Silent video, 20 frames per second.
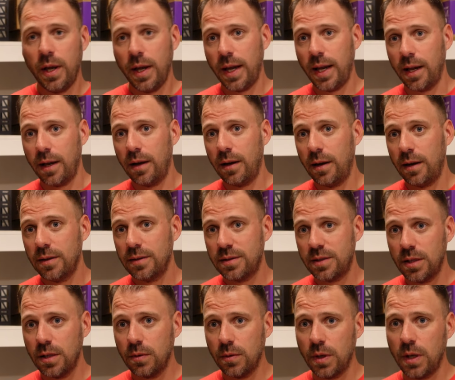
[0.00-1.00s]
And
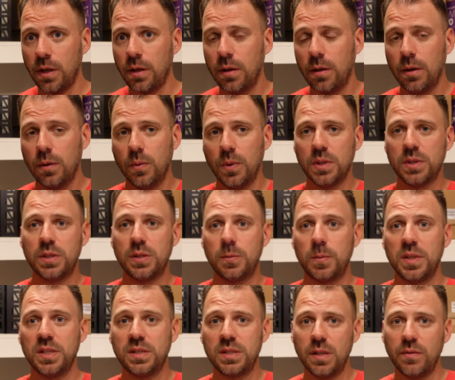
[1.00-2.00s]
Siri was
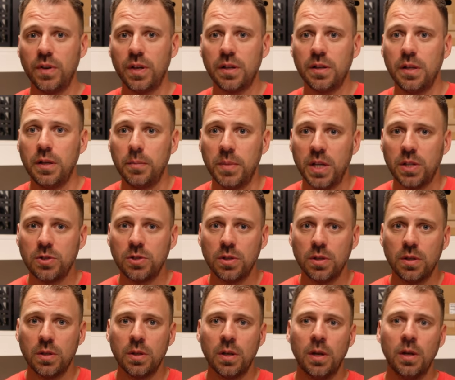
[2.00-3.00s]
specifically
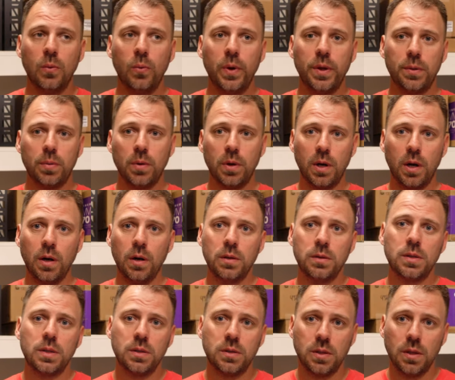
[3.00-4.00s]
mentioned with
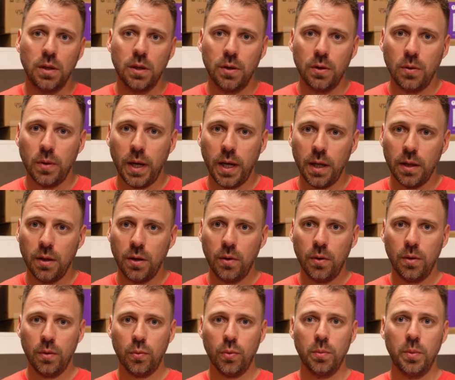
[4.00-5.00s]
regards to the new
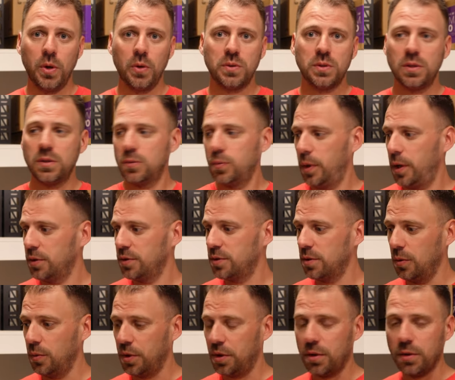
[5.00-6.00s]
Halo remotes as well.
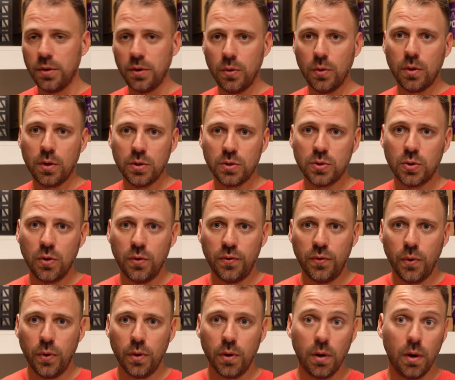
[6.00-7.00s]
So with the new Control
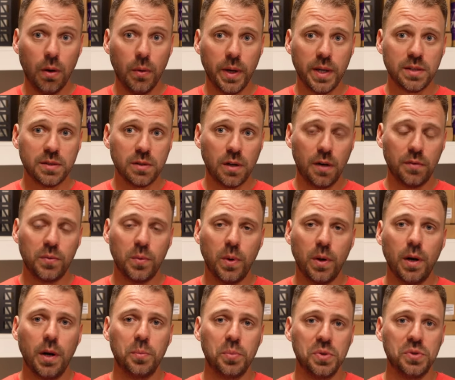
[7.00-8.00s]
4 OS
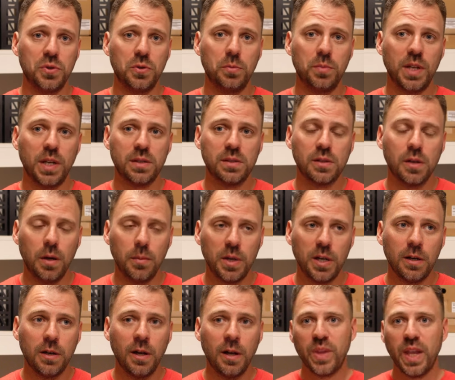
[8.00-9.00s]
software, I presume that's
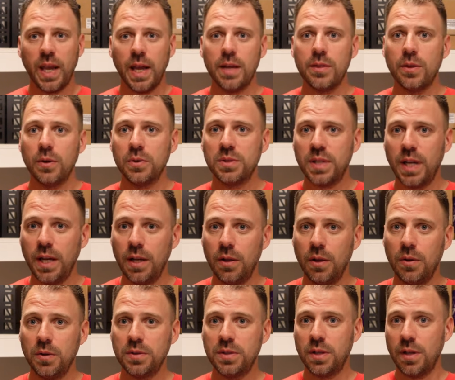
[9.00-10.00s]
coming, and those
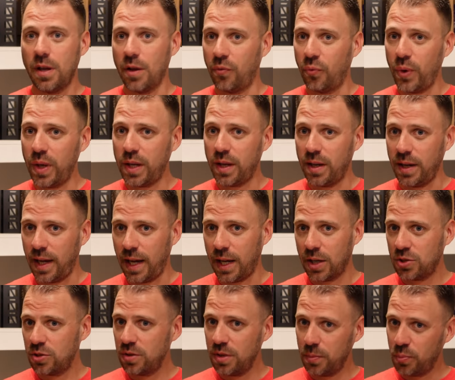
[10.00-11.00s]
Halos, if we can
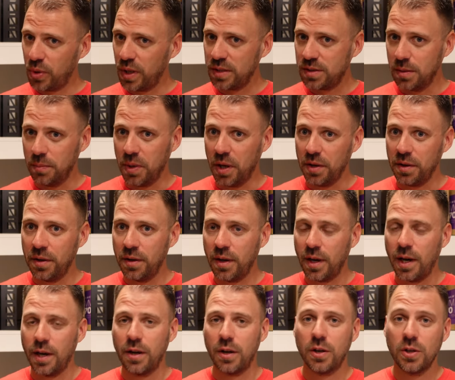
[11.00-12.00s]
actually press a button
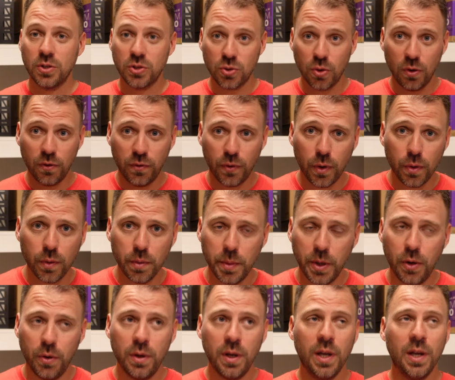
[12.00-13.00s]
on a Control 4
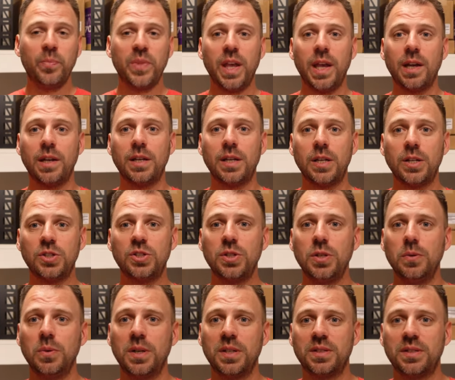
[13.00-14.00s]
remote and
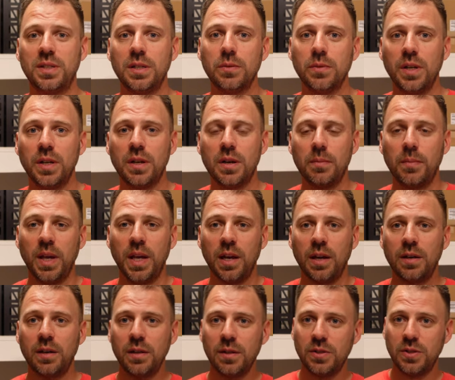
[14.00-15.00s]
issue a Siri
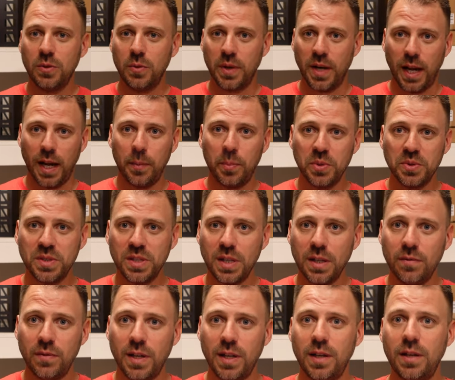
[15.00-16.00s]
command to an Apple
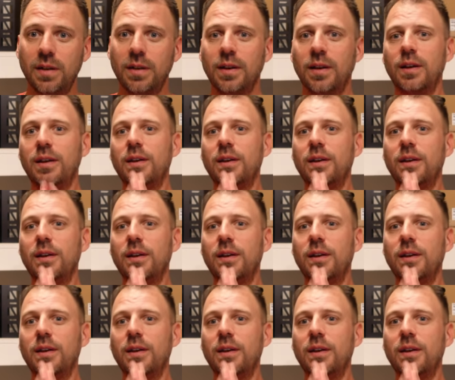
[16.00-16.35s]
TV,